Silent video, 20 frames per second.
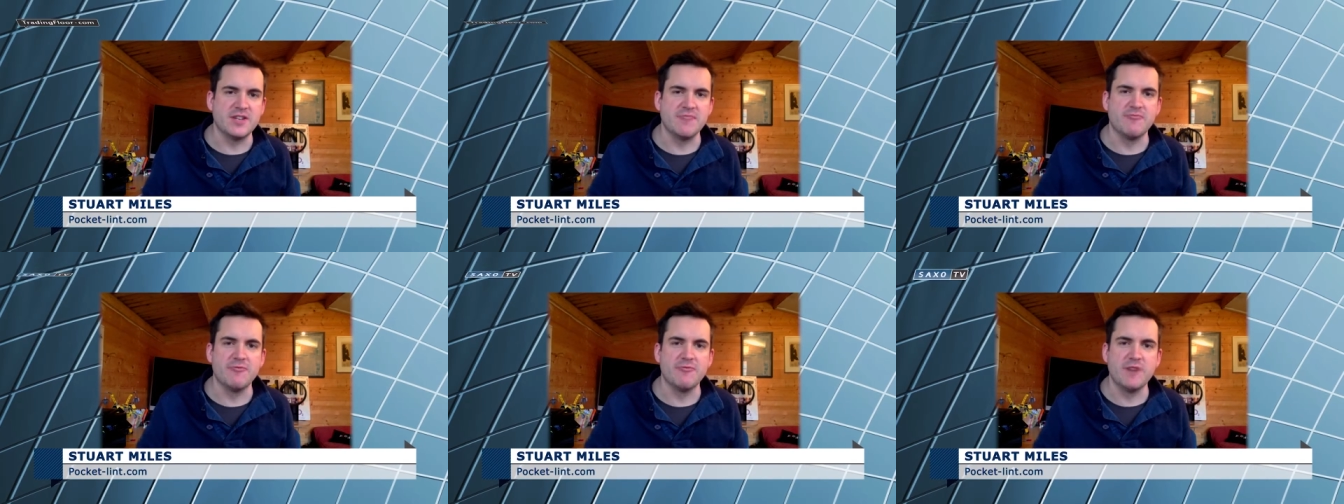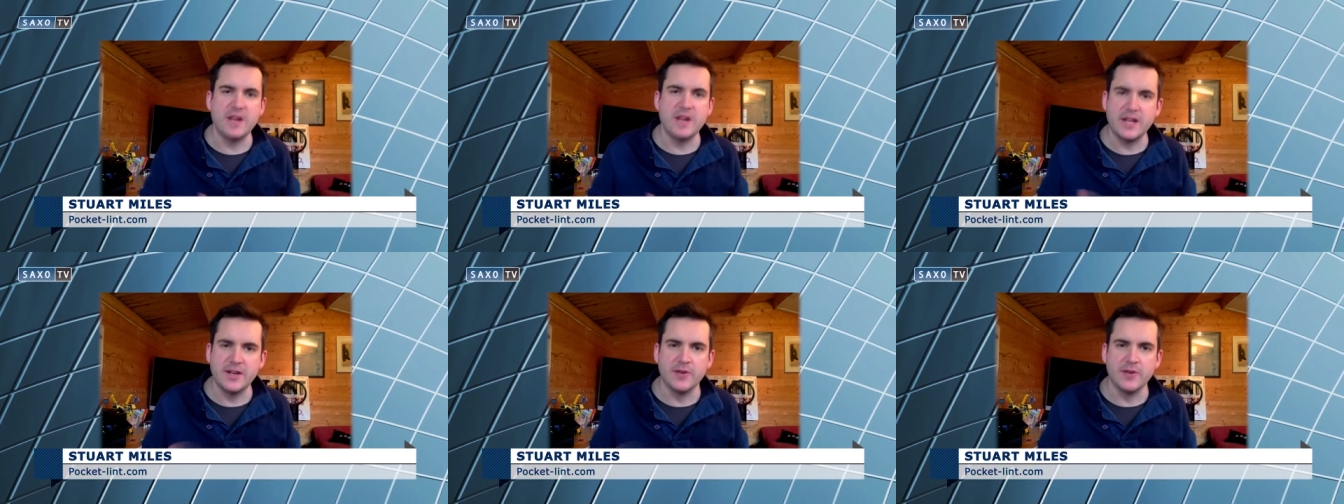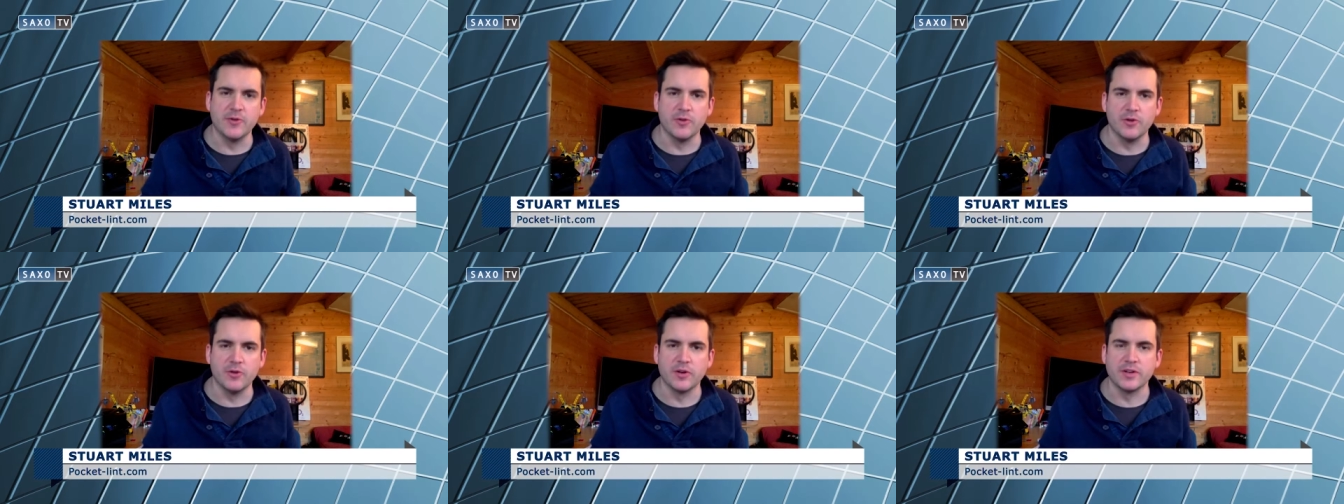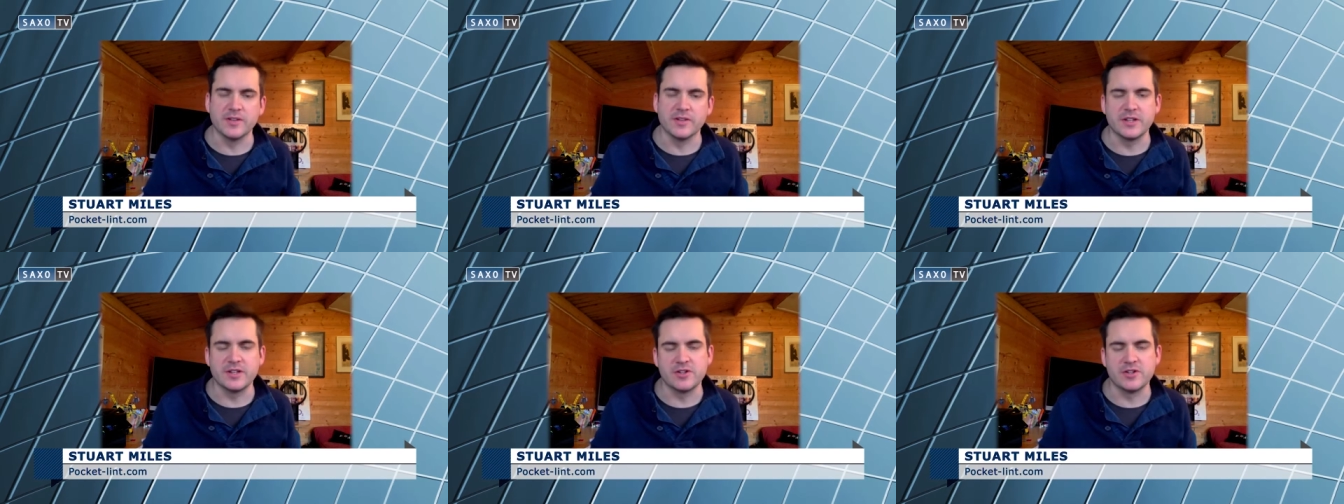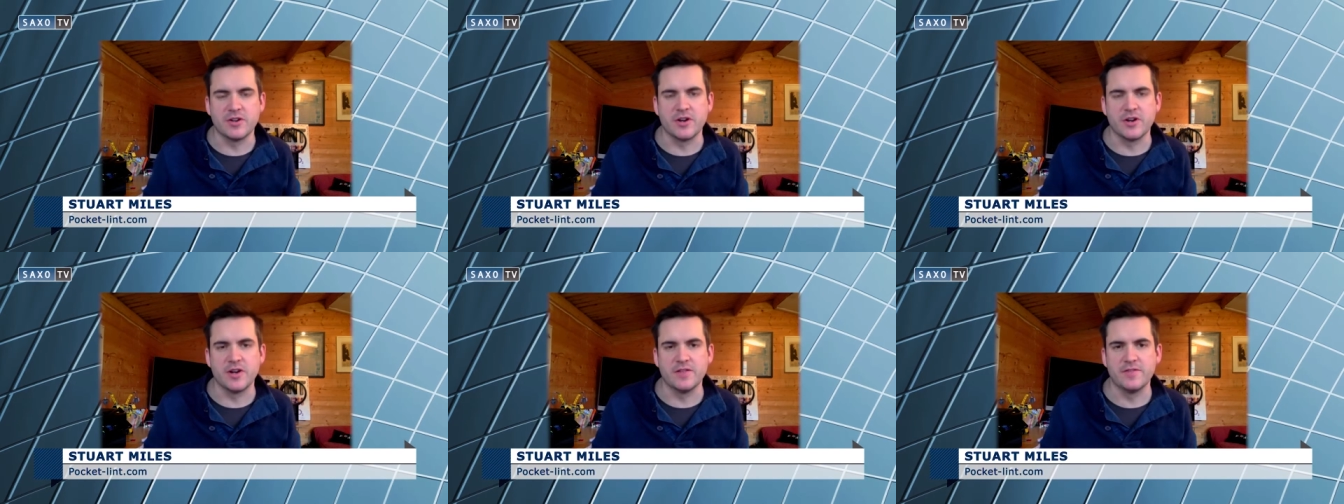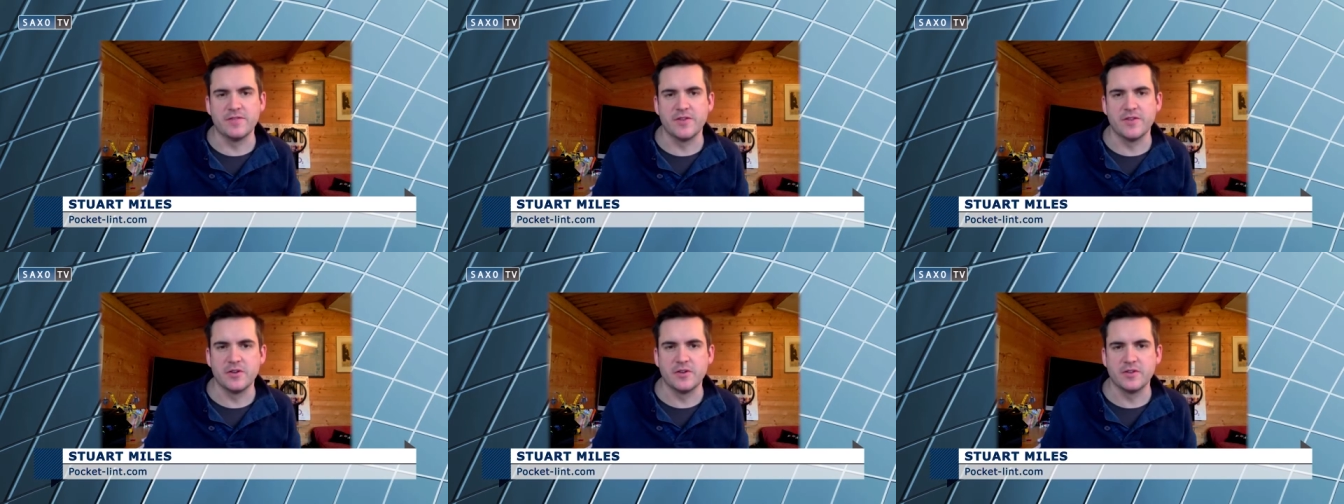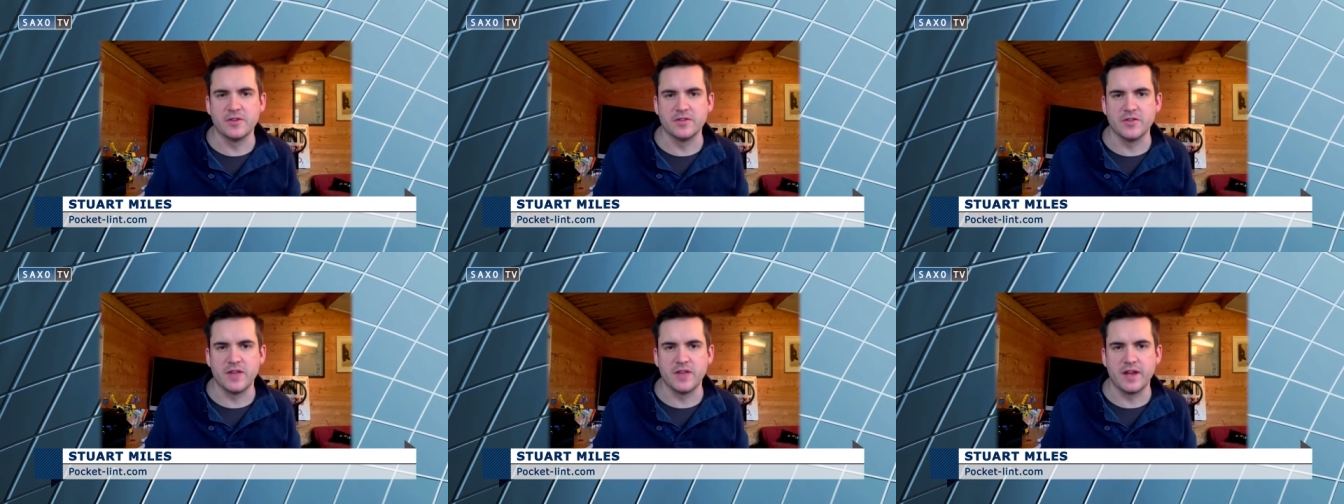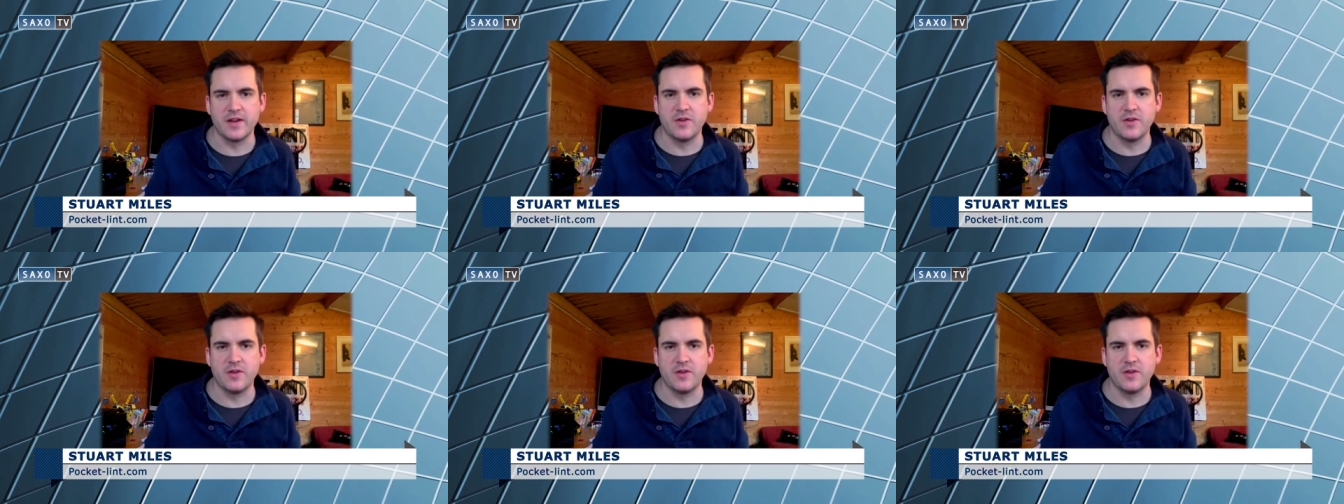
reorg as they try and focus on their